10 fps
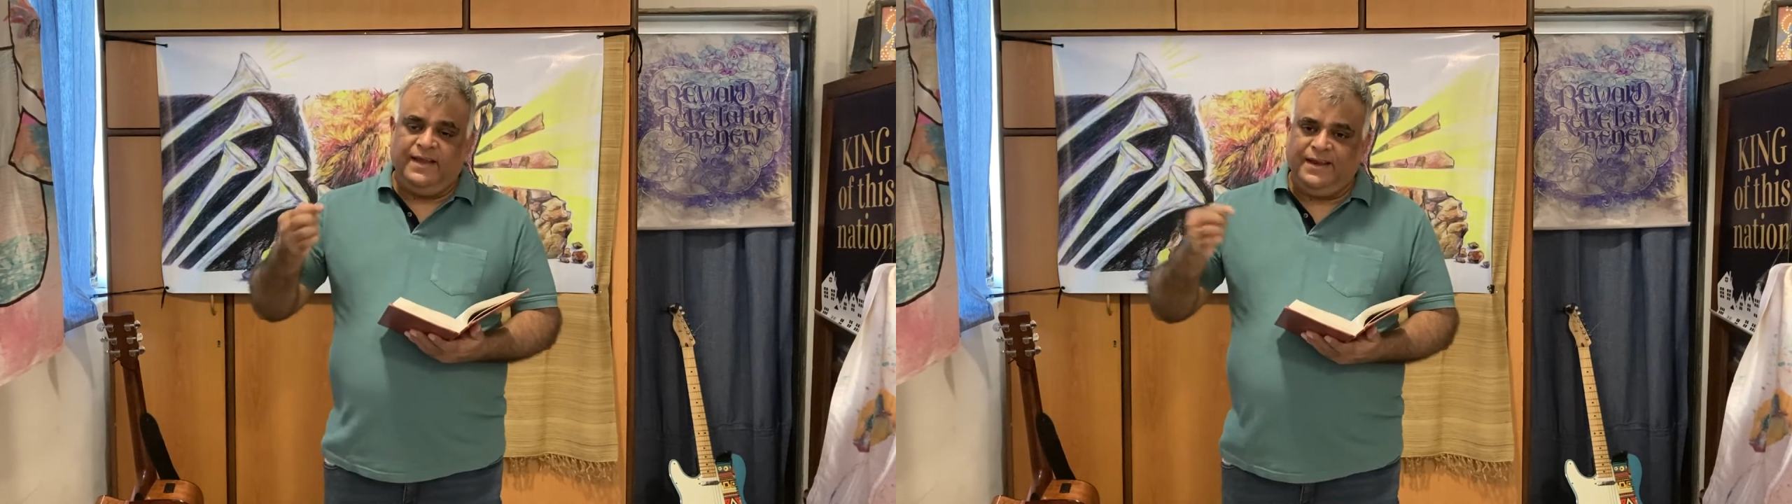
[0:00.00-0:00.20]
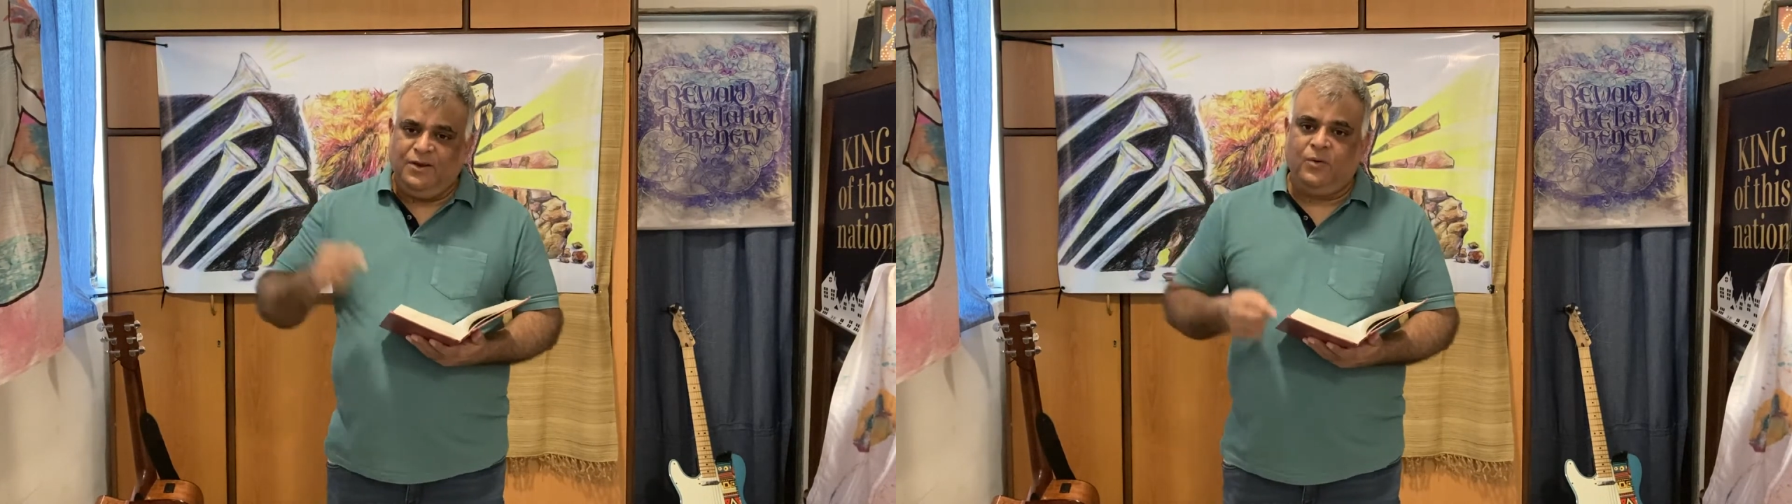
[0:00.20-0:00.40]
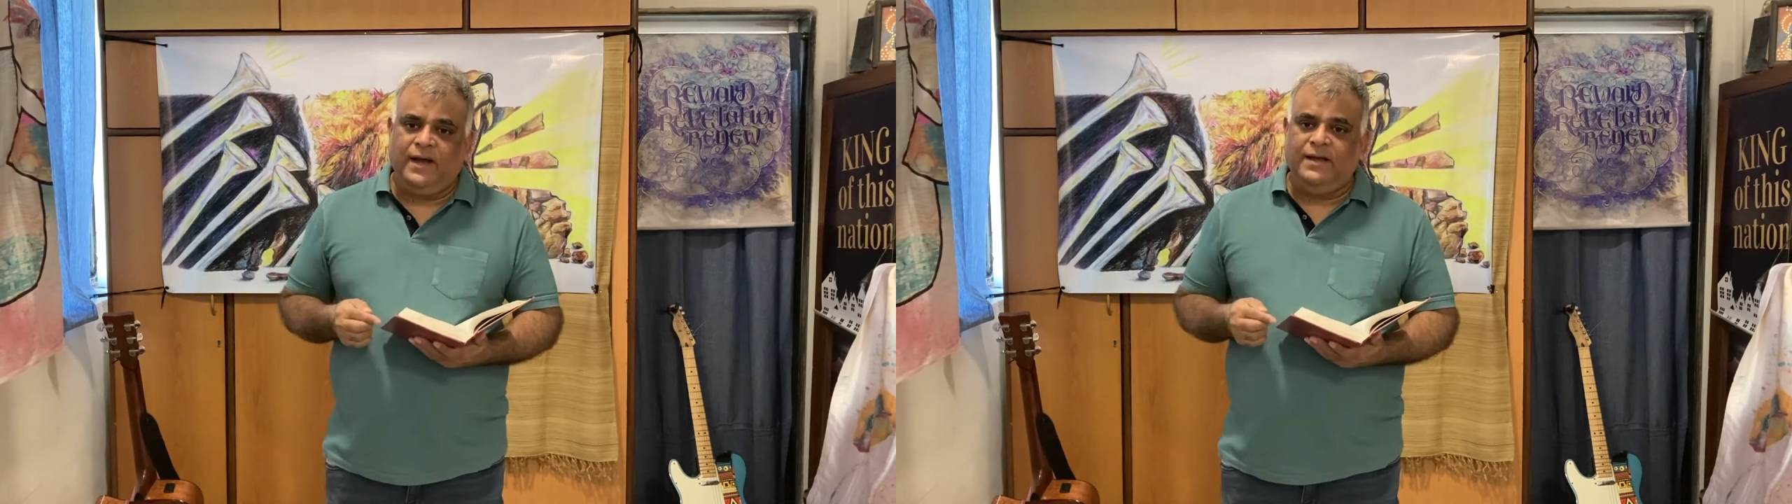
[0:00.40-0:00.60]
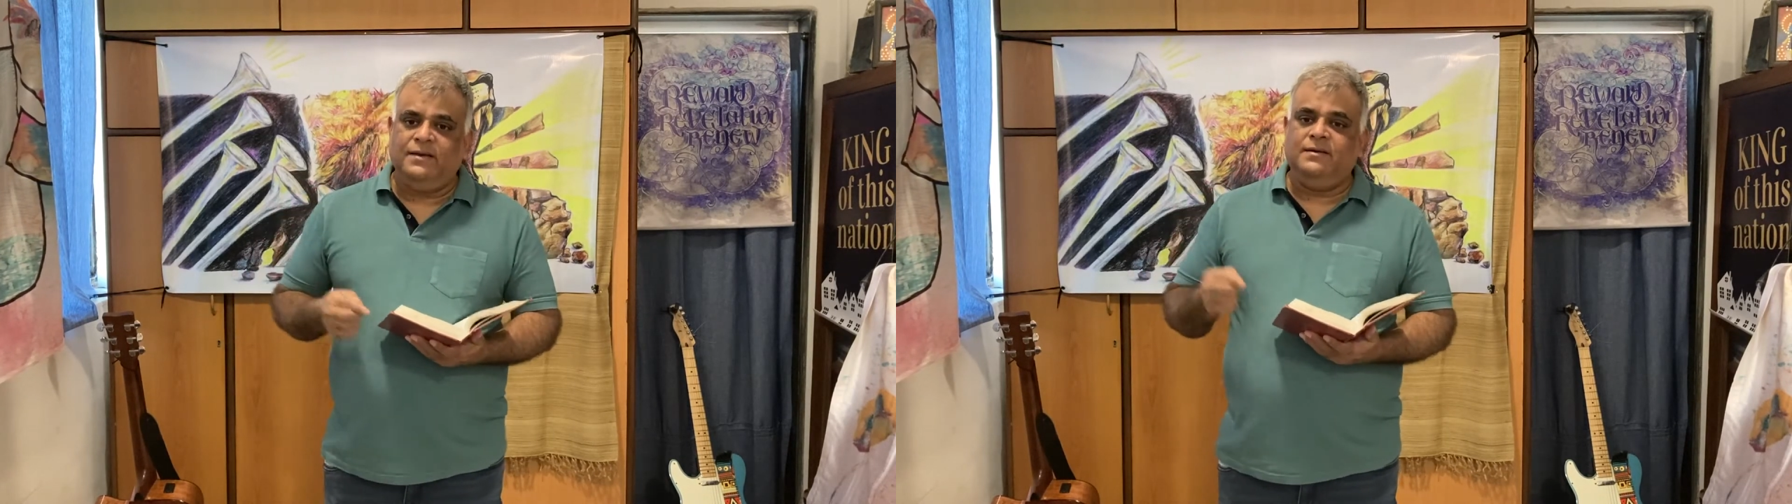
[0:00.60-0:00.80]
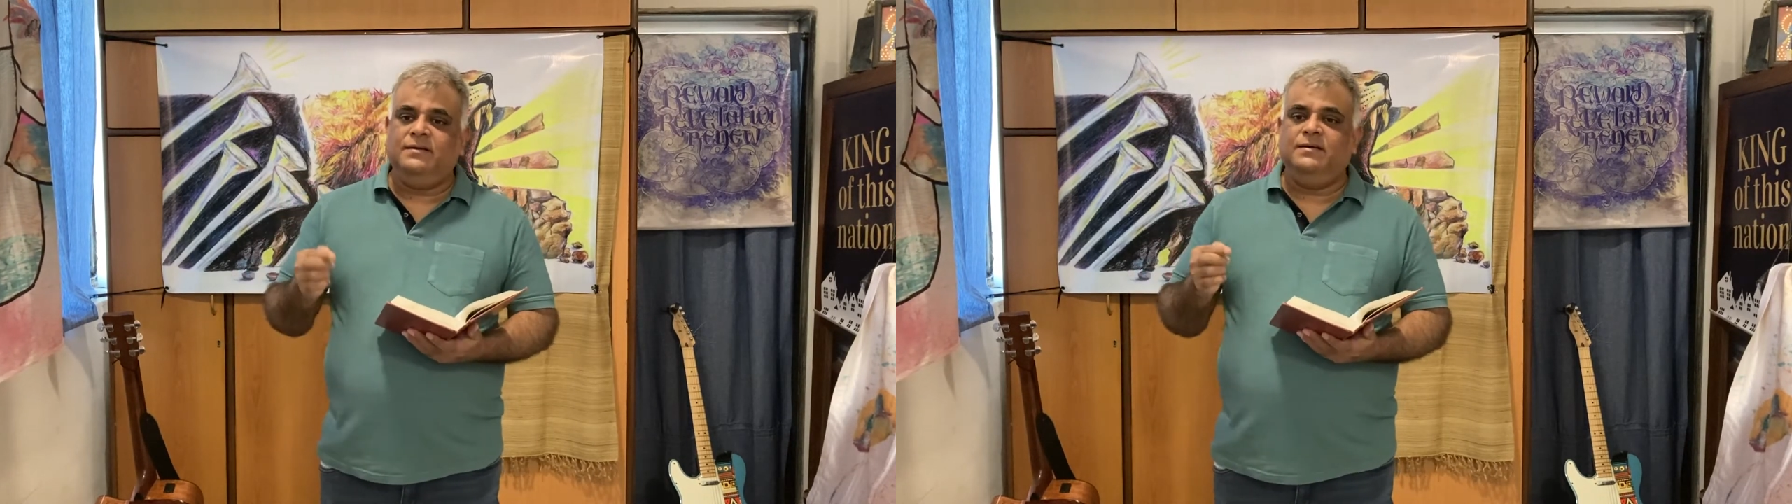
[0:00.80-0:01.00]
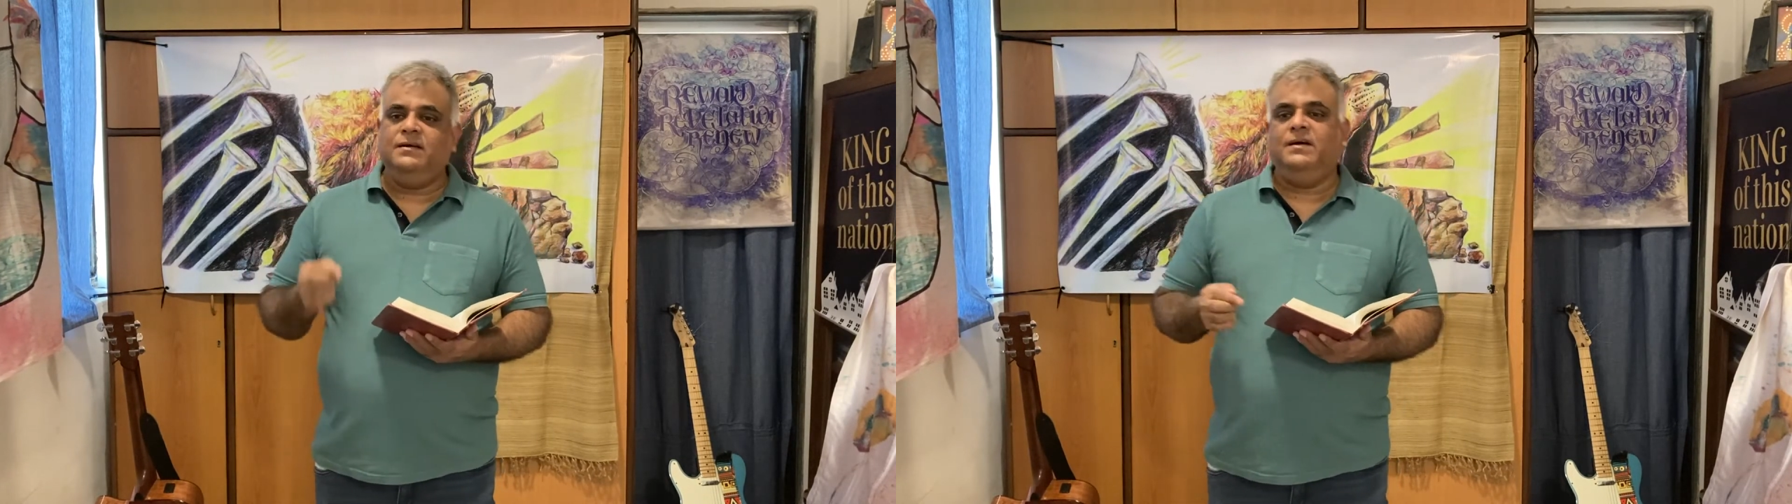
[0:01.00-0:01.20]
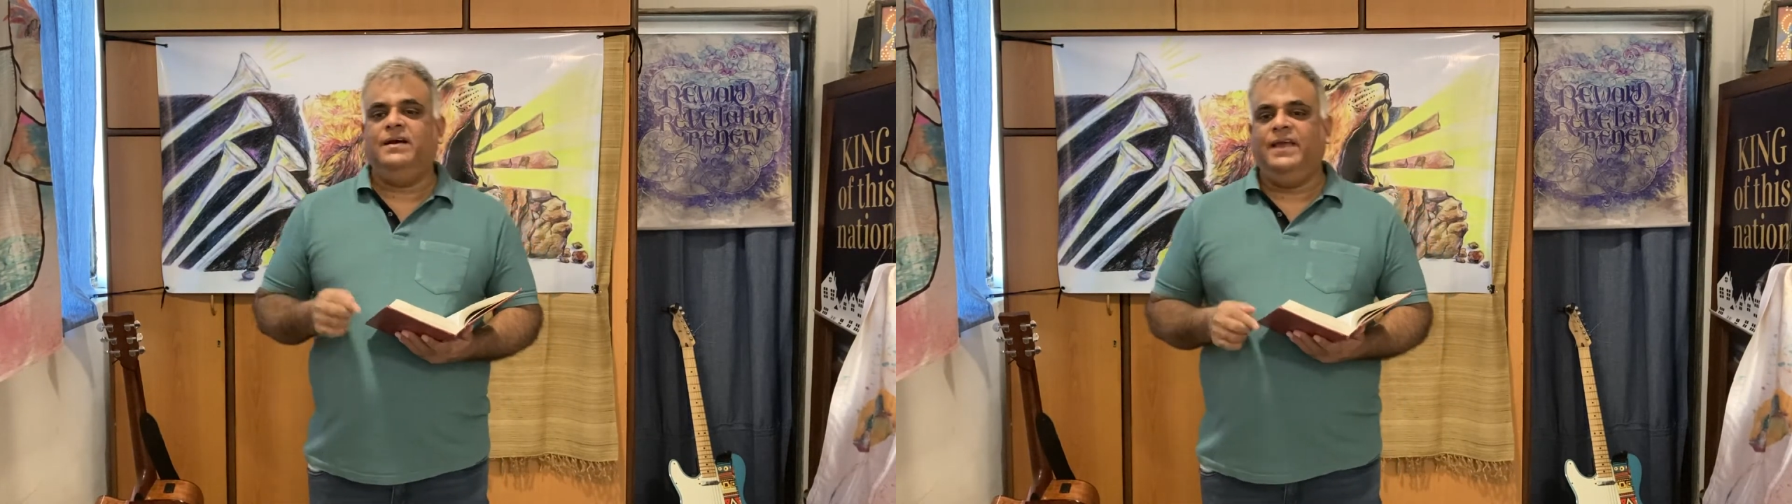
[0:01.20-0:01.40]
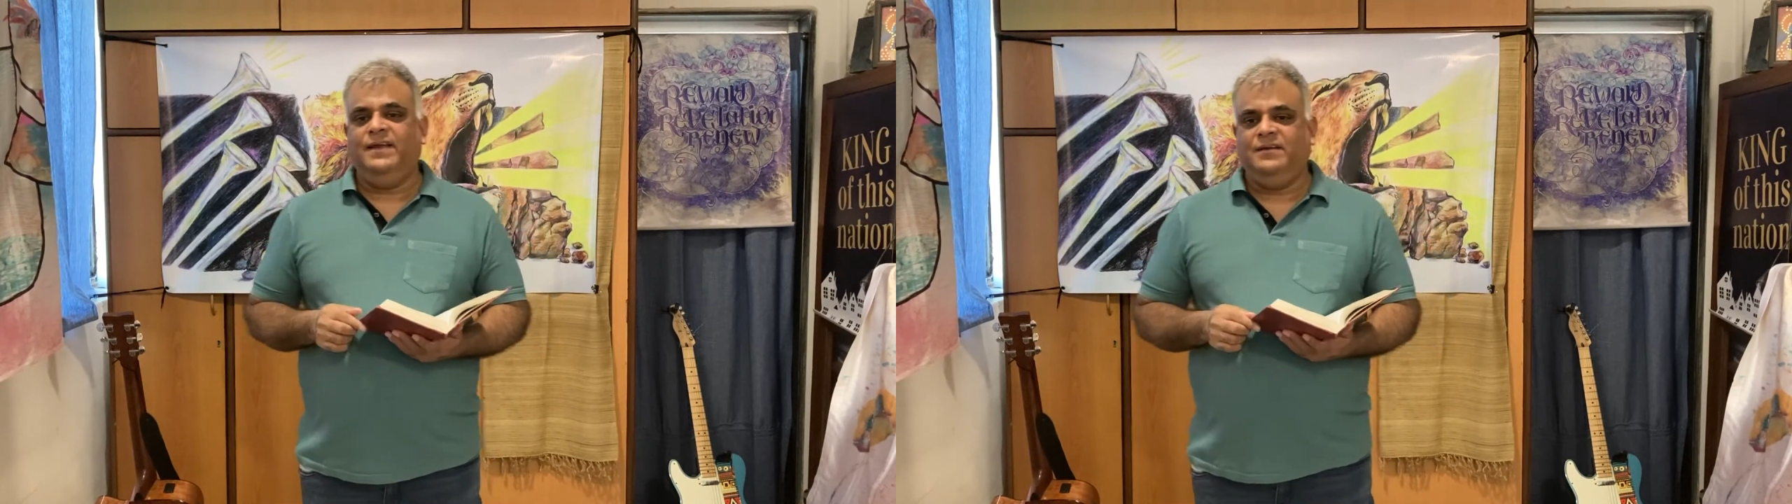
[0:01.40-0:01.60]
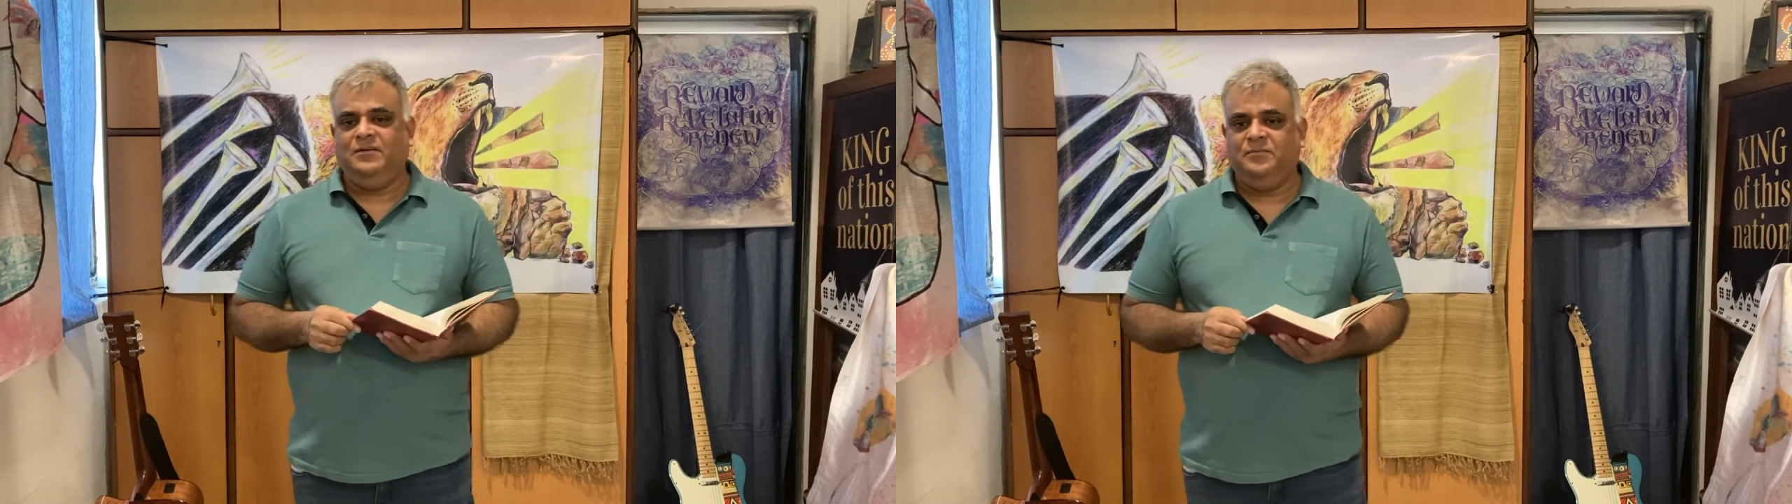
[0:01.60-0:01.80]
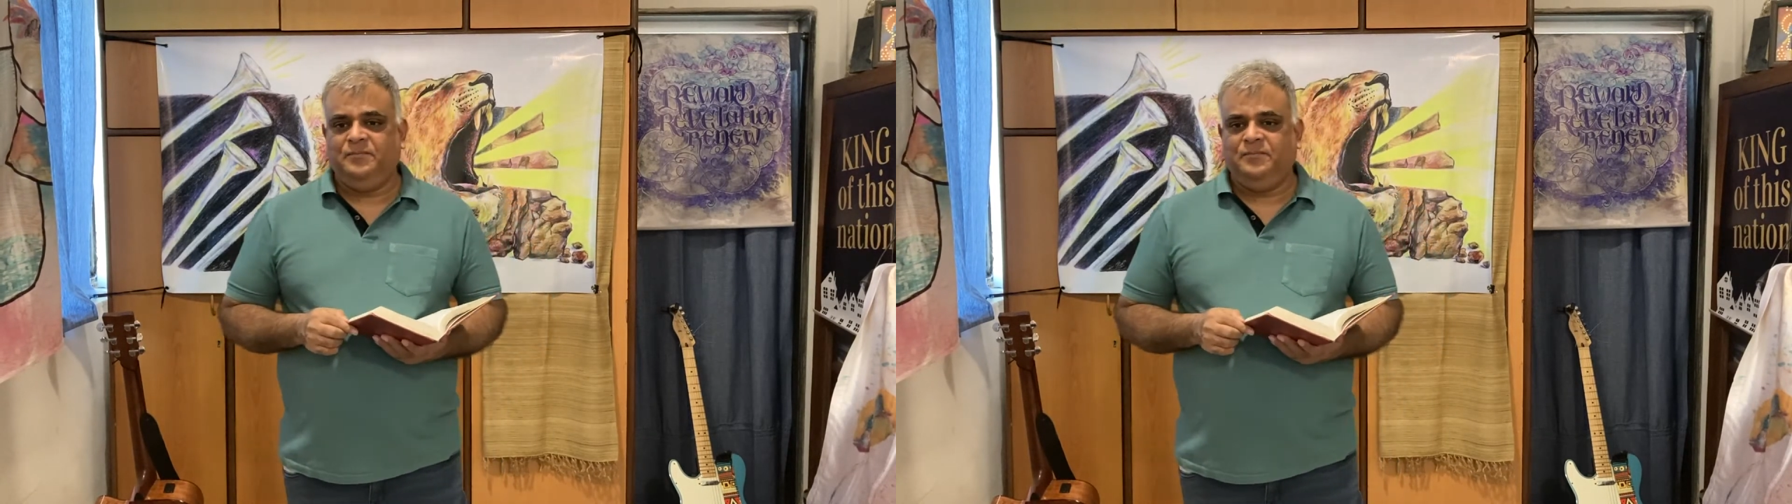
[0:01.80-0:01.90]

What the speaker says: inquired again.